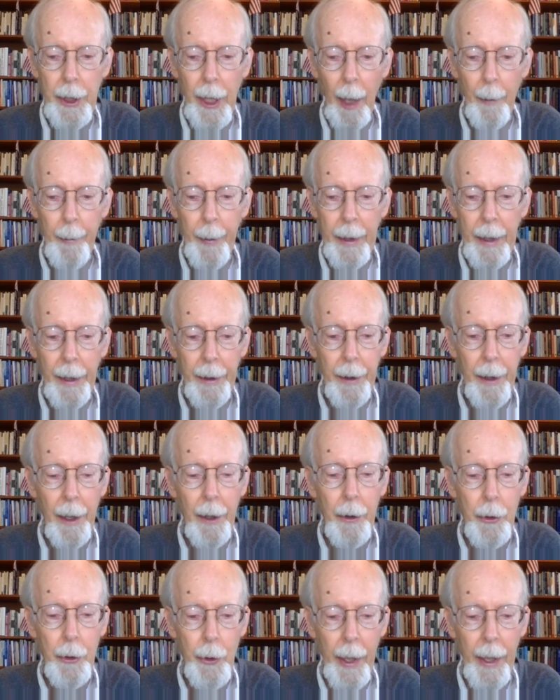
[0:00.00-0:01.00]
shopping, and
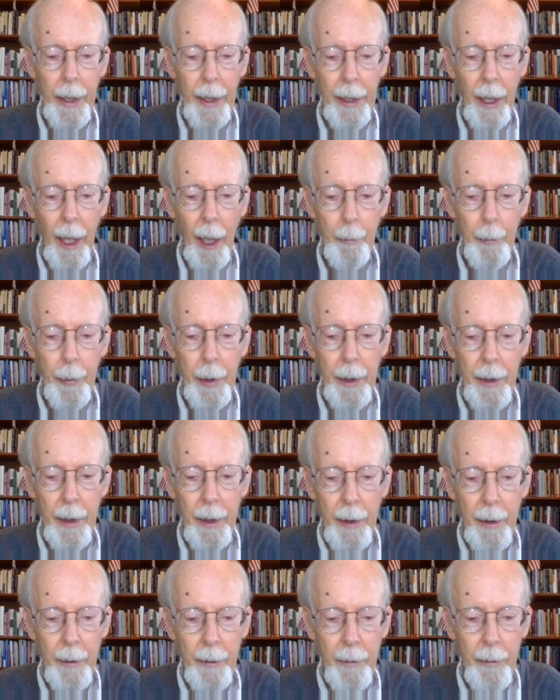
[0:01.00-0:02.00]
trading up.
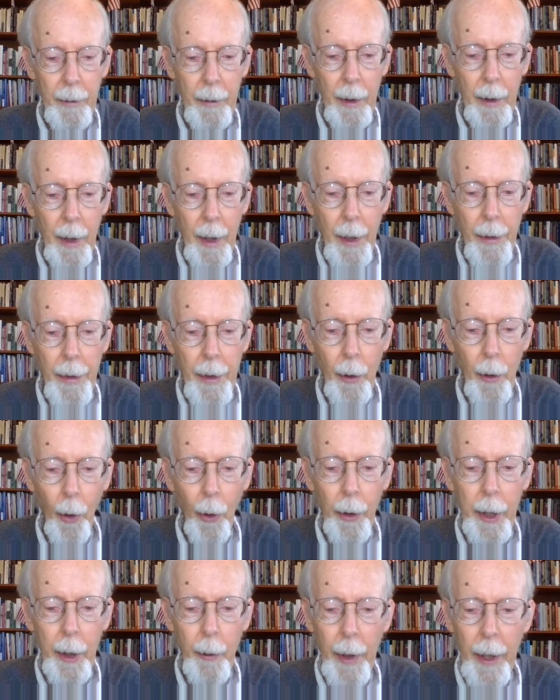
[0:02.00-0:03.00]
The
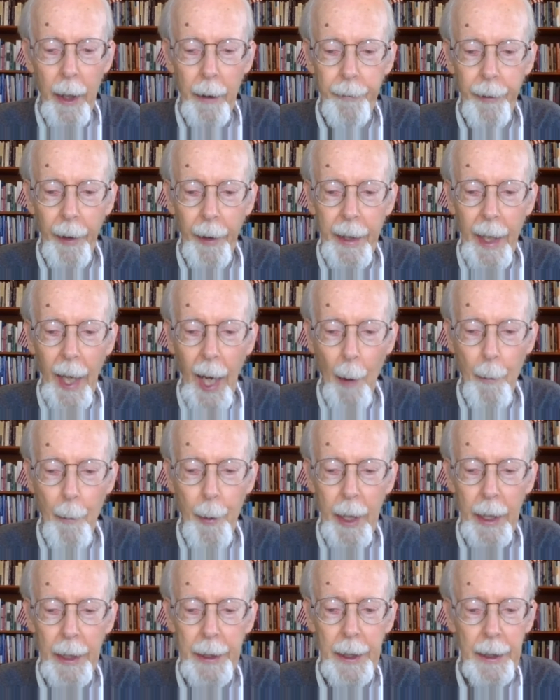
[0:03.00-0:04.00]
only way to find
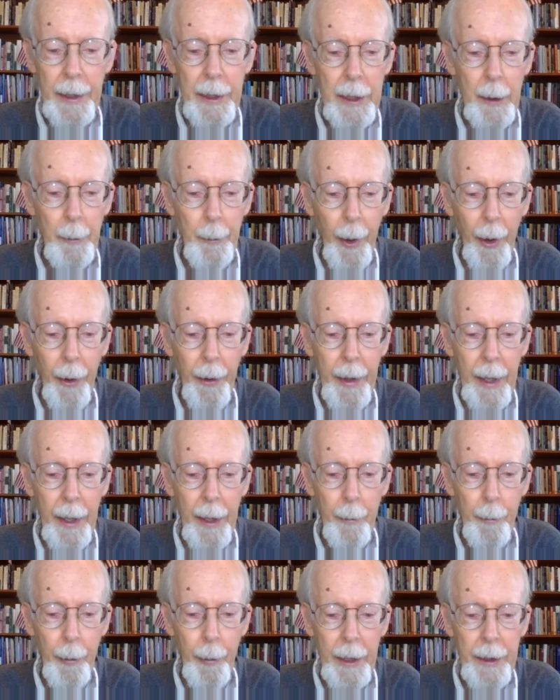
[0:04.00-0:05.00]
happiness and stability
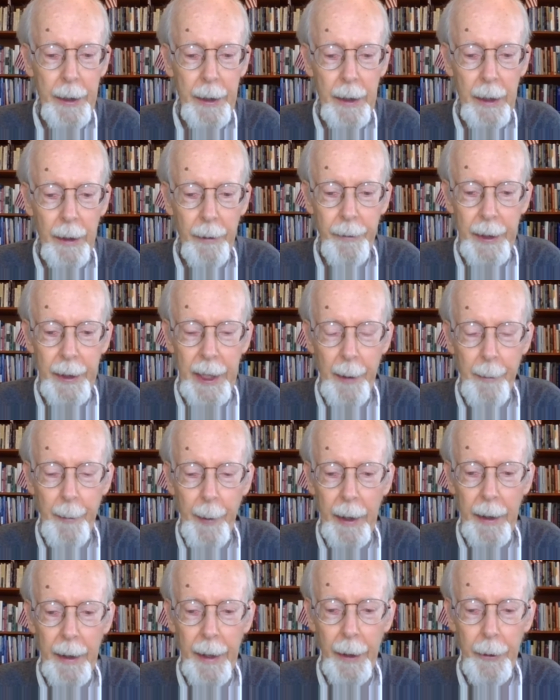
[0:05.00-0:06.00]
in the presence of
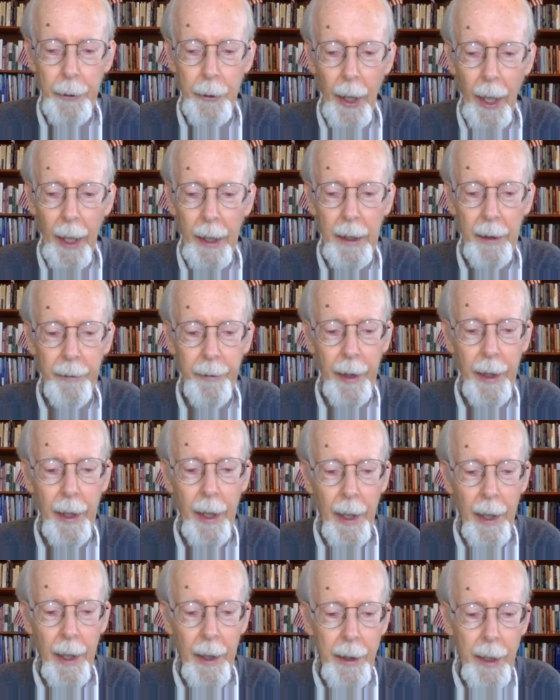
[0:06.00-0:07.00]
seemingly attractive and
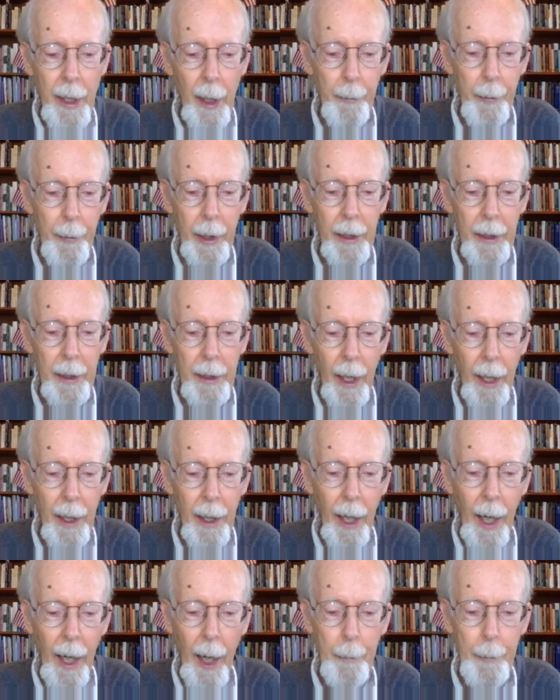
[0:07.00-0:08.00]
tempting
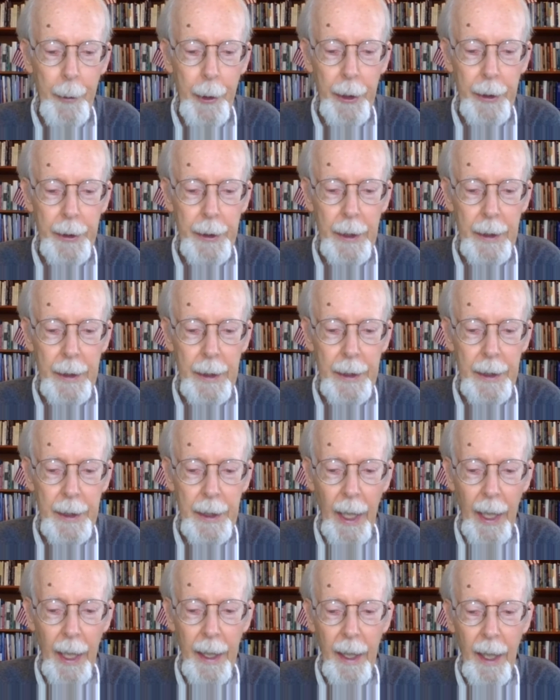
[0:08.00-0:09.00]
options is to
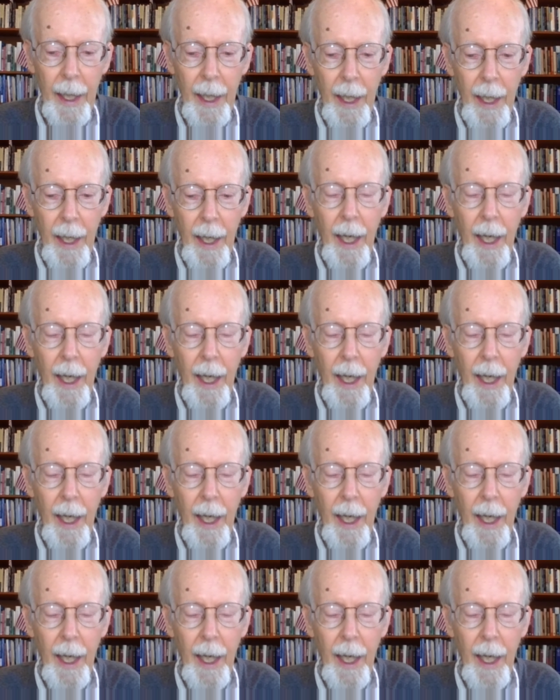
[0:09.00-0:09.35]
say,